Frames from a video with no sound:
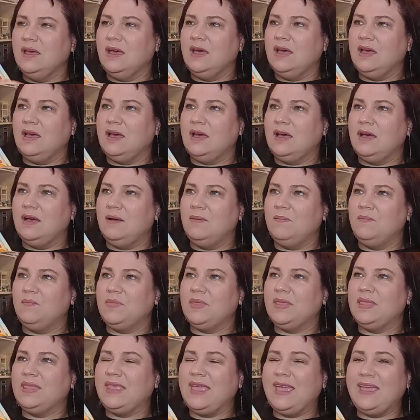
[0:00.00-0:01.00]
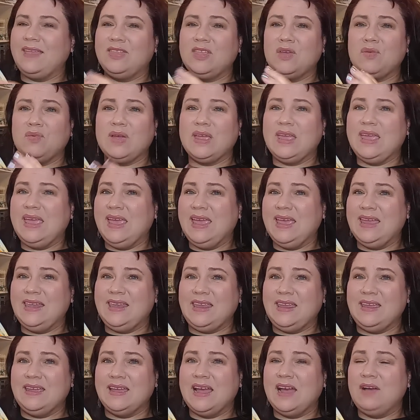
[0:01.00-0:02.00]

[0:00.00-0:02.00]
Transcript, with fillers: Um, like they were candy.